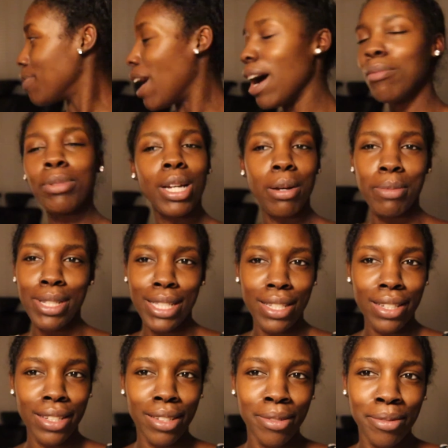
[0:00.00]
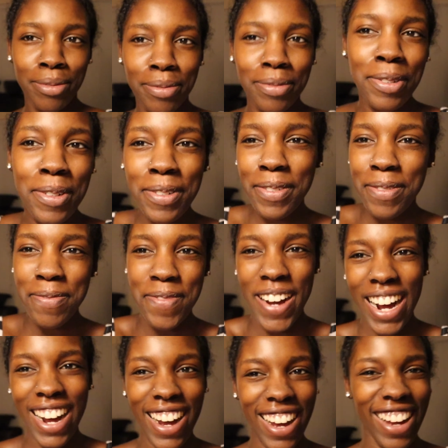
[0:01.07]
I'm coming to see.
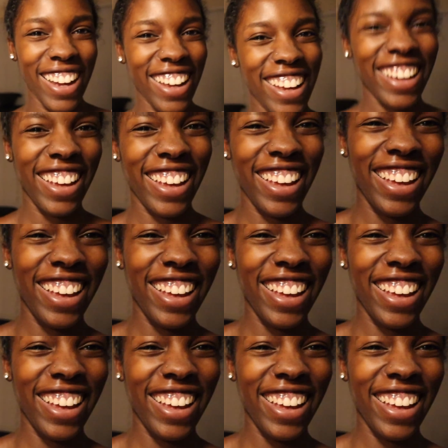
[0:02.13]
Bye.